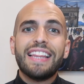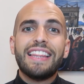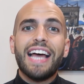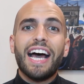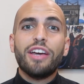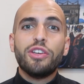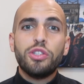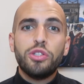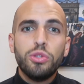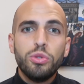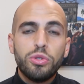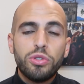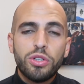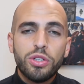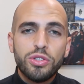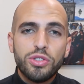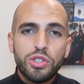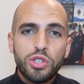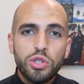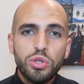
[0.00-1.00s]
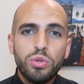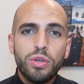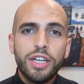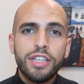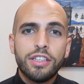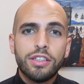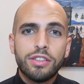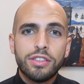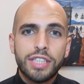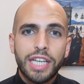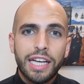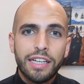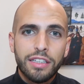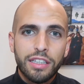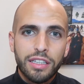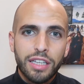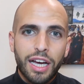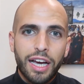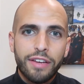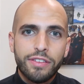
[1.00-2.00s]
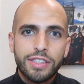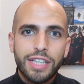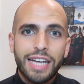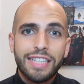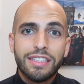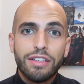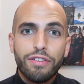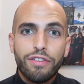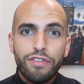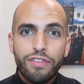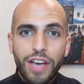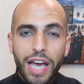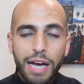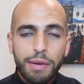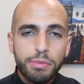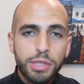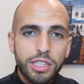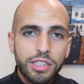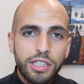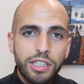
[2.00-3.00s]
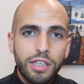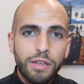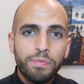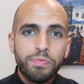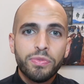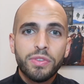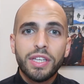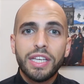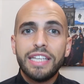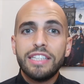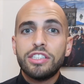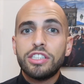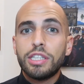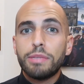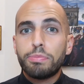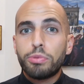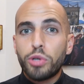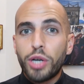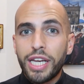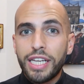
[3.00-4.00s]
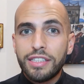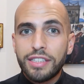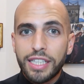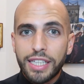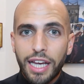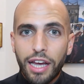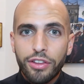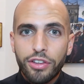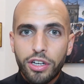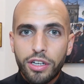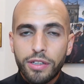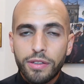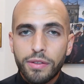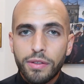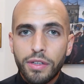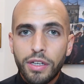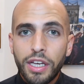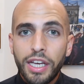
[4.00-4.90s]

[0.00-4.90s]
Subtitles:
that you could do in your daily lives as a family is to pray together.